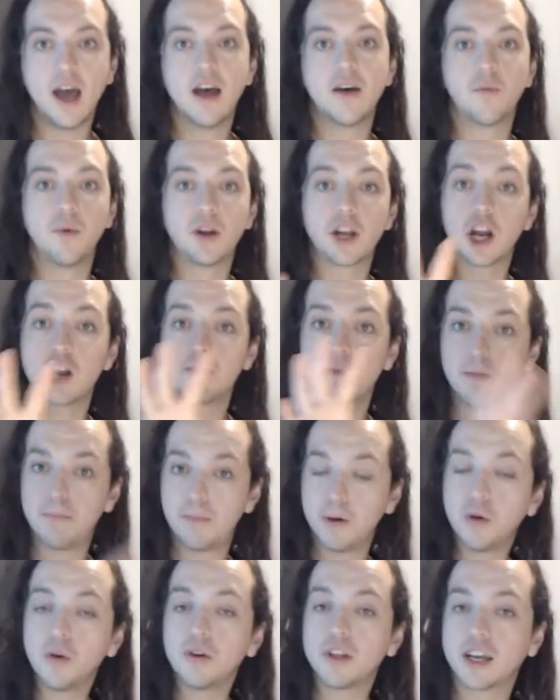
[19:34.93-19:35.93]
We're going to be
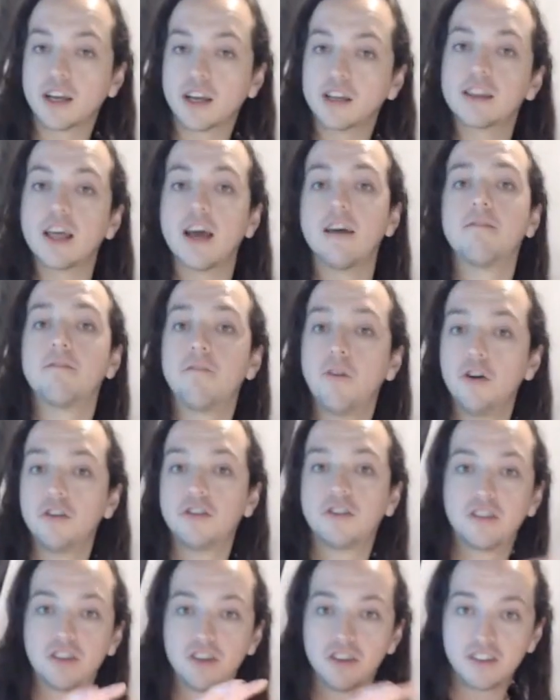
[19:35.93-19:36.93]
building that
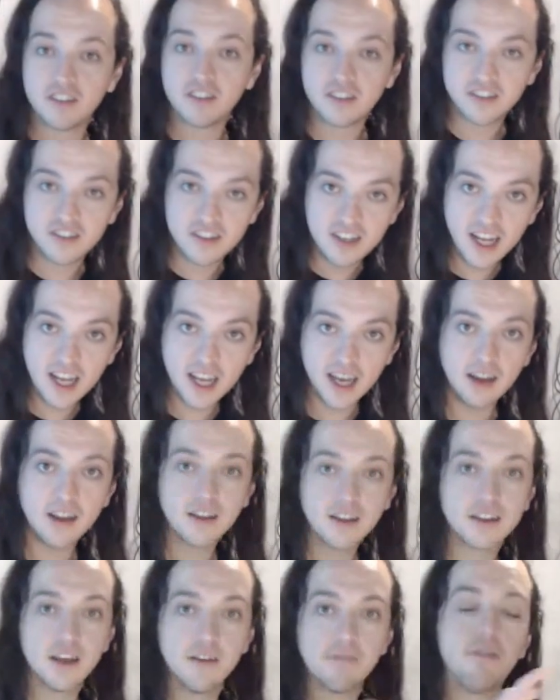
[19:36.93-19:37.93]
first stair,
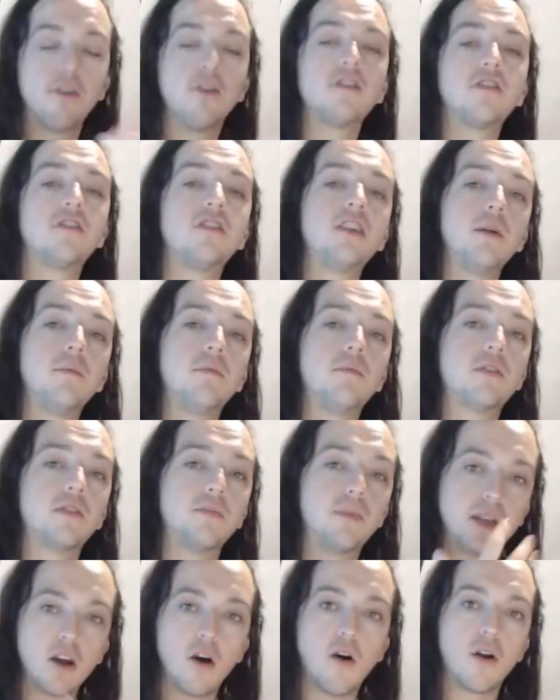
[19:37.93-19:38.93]
that first step to
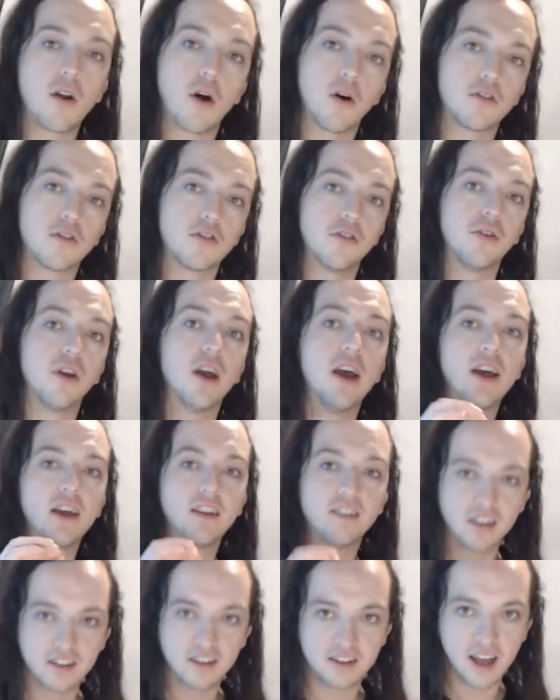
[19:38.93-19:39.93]
be going on to
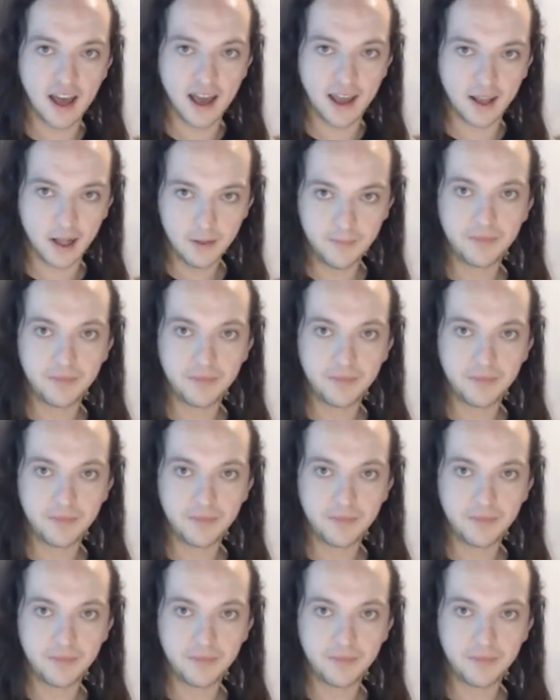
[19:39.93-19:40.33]
today.